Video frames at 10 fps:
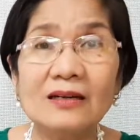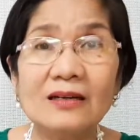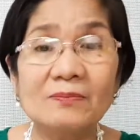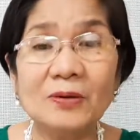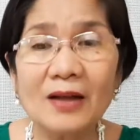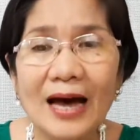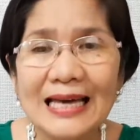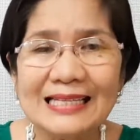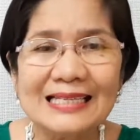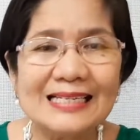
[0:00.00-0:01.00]

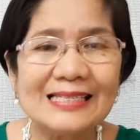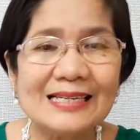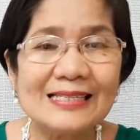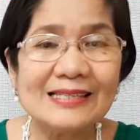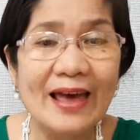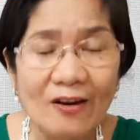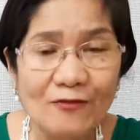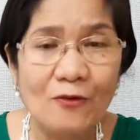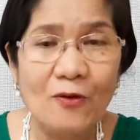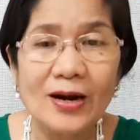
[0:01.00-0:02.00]
politeness is
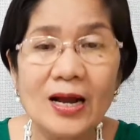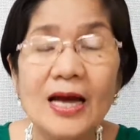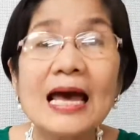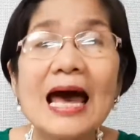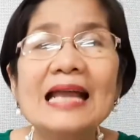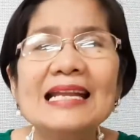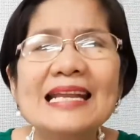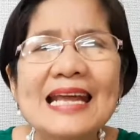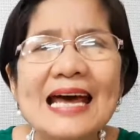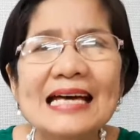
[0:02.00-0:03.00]
therefore a
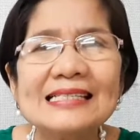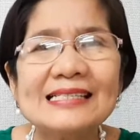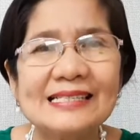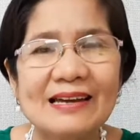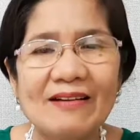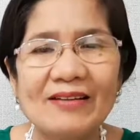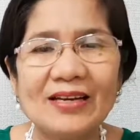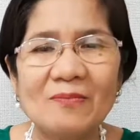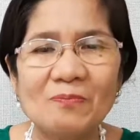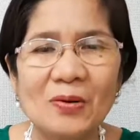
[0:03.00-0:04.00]
necessary
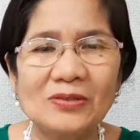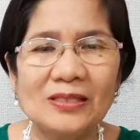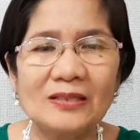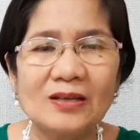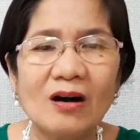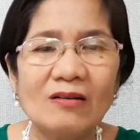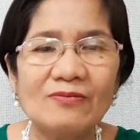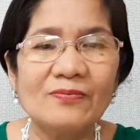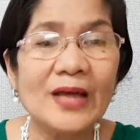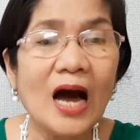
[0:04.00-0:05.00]
component of
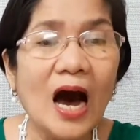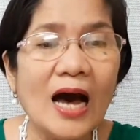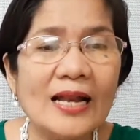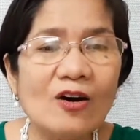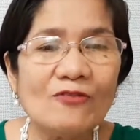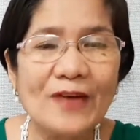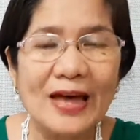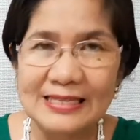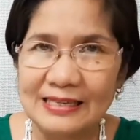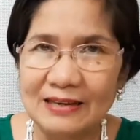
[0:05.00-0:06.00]

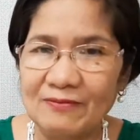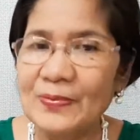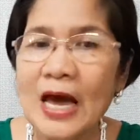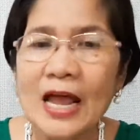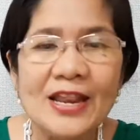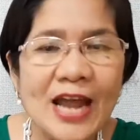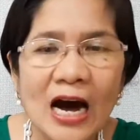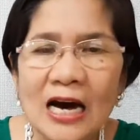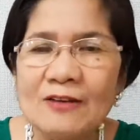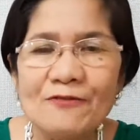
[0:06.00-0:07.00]
unoffensive,
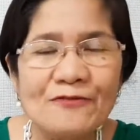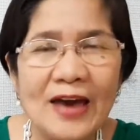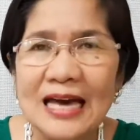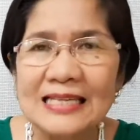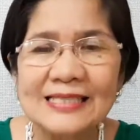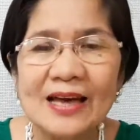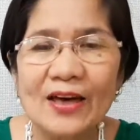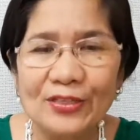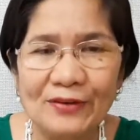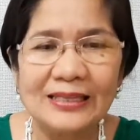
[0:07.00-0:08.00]
non-face
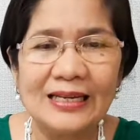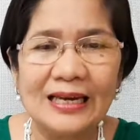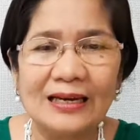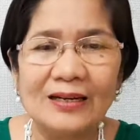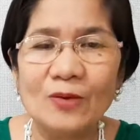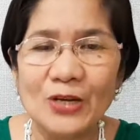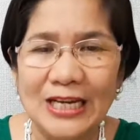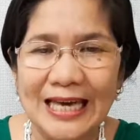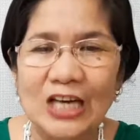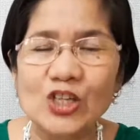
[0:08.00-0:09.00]
threatening
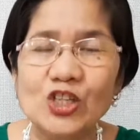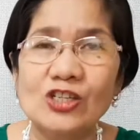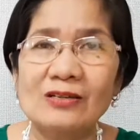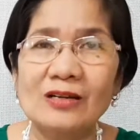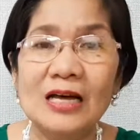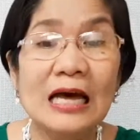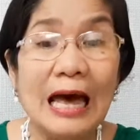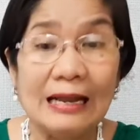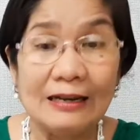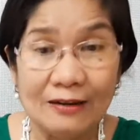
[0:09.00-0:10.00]
communication
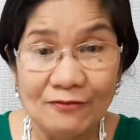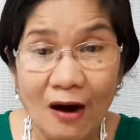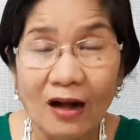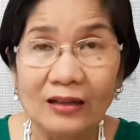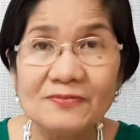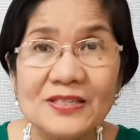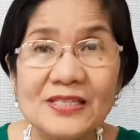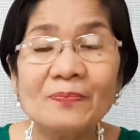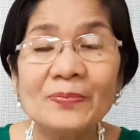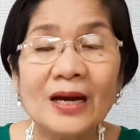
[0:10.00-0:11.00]
and involves
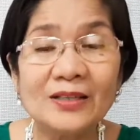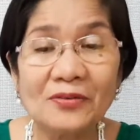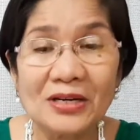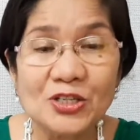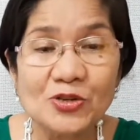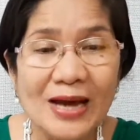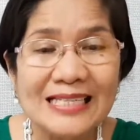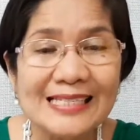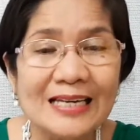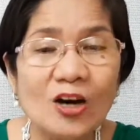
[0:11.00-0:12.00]
the
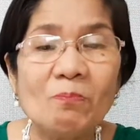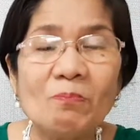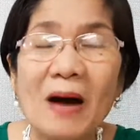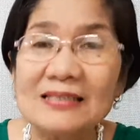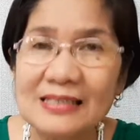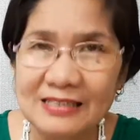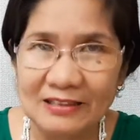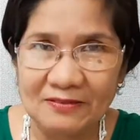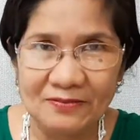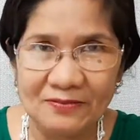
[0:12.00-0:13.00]
redressing of positive
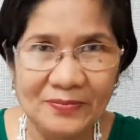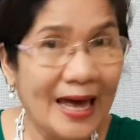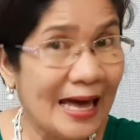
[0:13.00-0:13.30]
and